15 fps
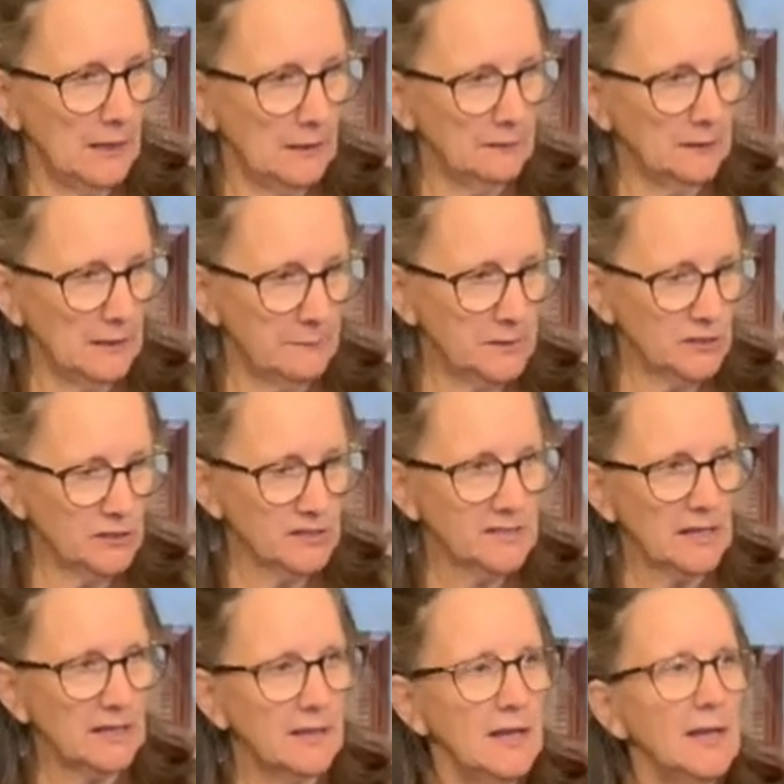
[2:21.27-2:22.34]
let me just
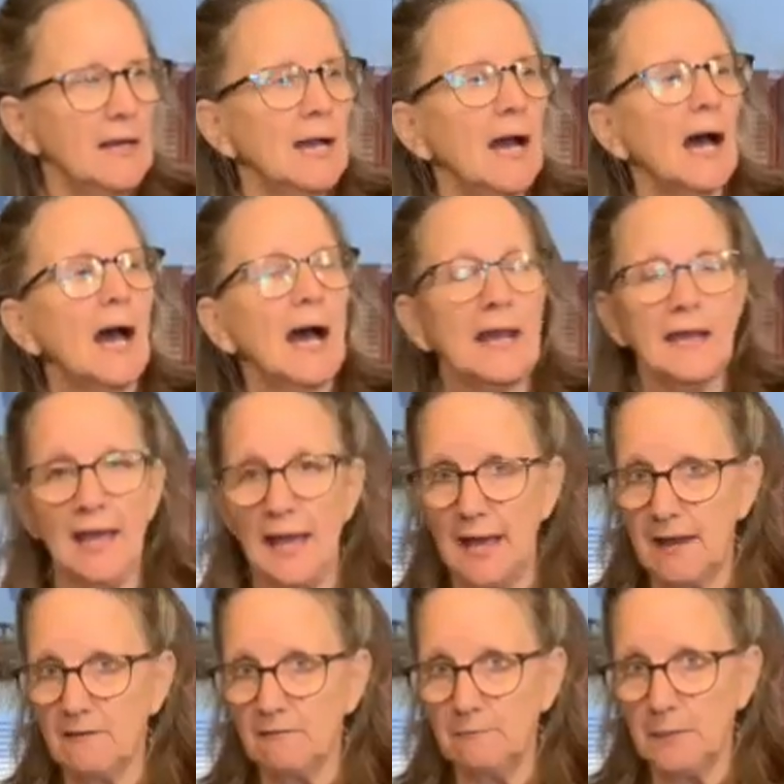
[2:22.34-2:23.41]
say, I
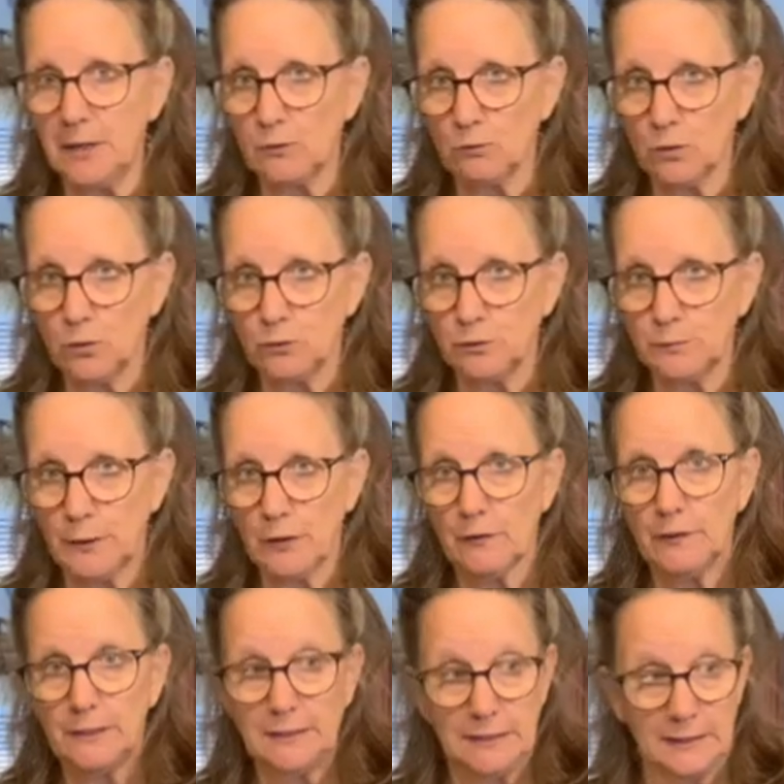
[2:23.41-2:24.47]
have my
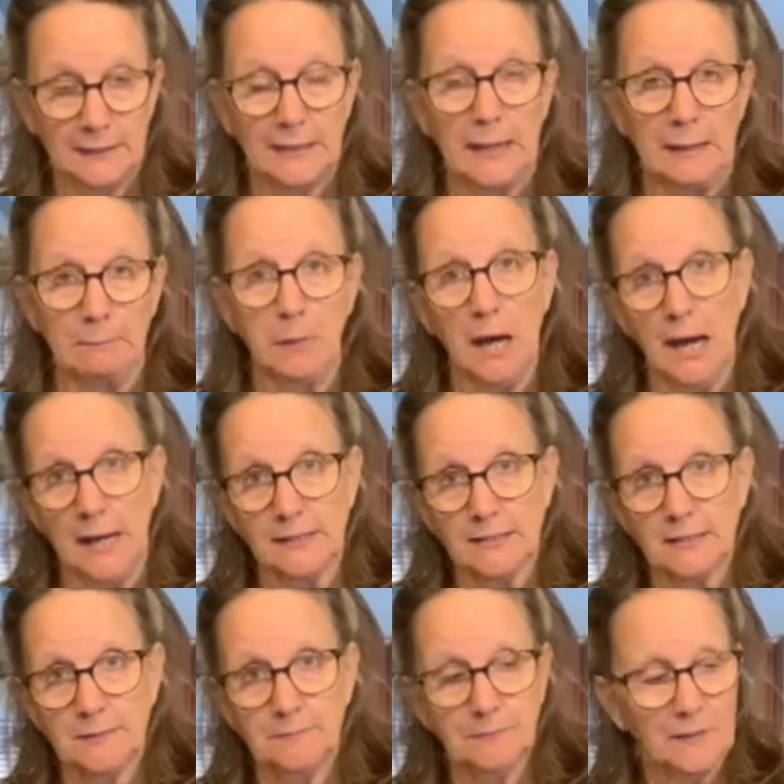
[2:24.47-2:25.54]
rosemary in a pot,
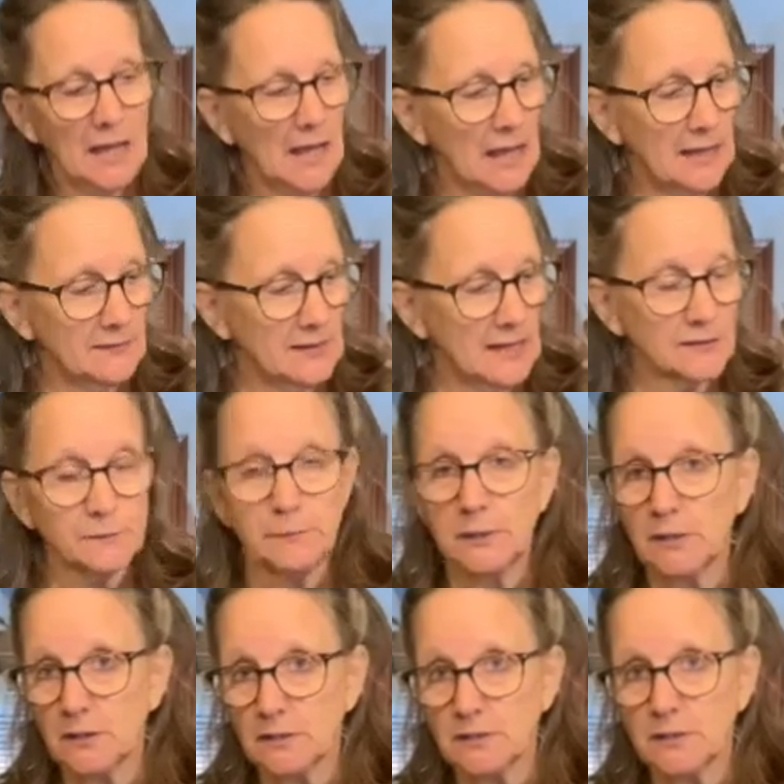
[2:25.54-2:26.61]
and that's
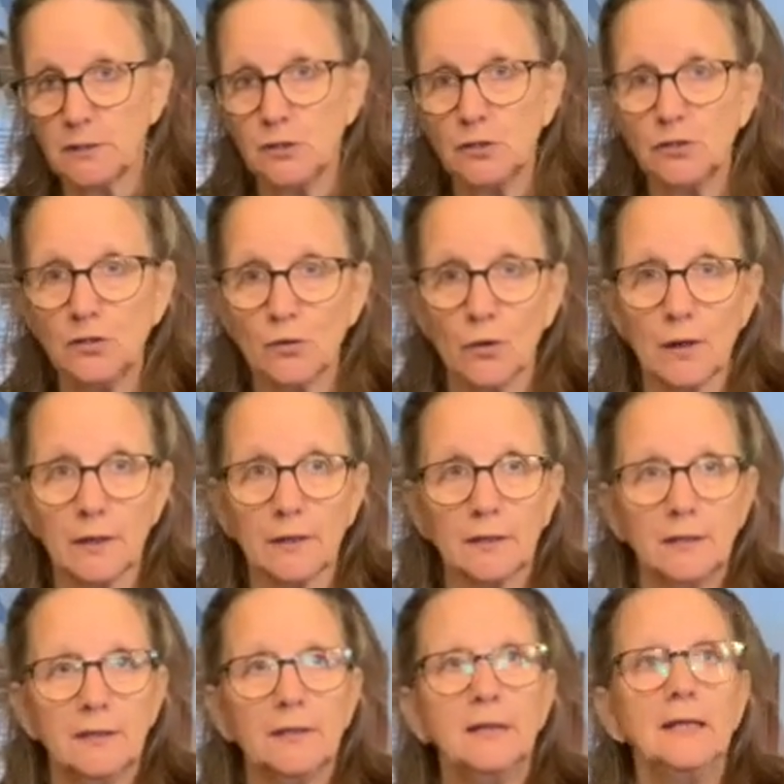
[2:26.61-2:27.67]
because in New York,
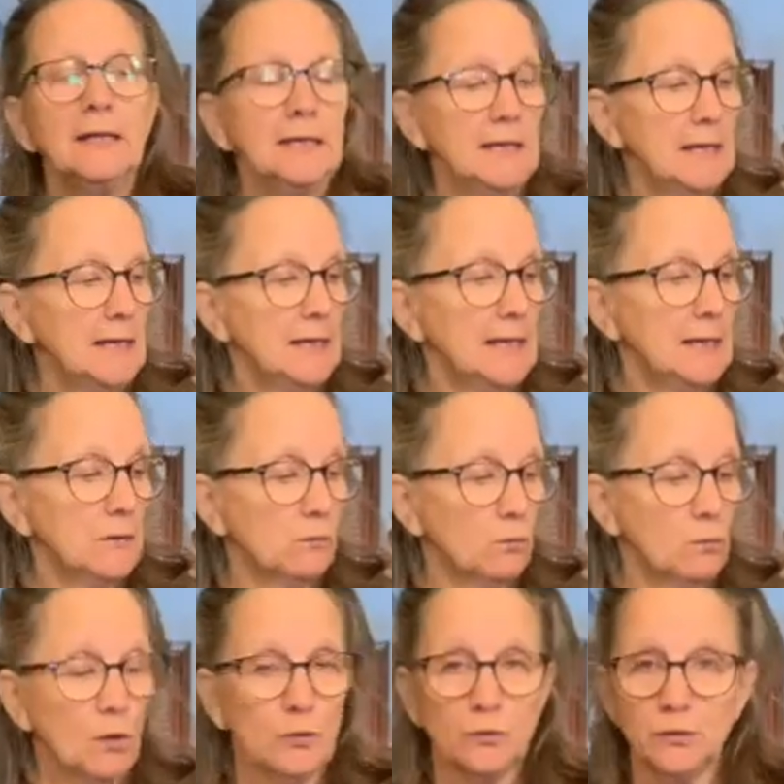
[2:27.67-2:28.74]

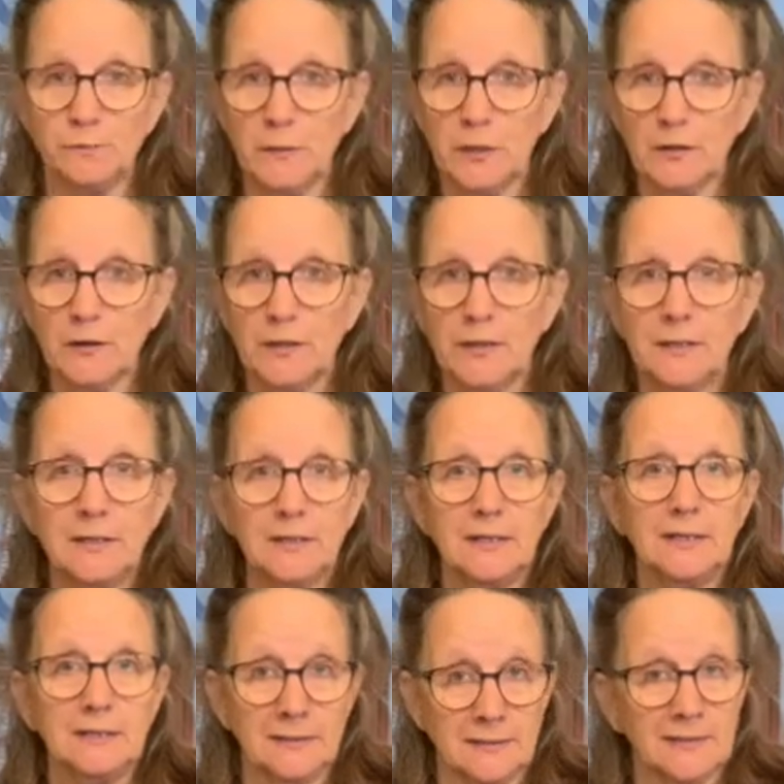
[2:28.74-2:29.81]
rosemary
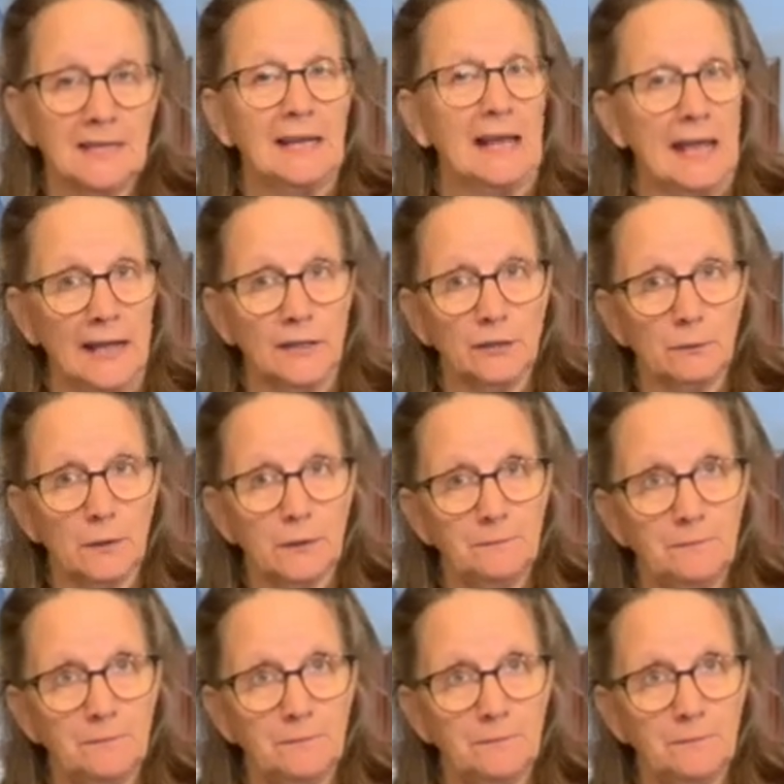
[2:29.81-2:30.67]
is an annual.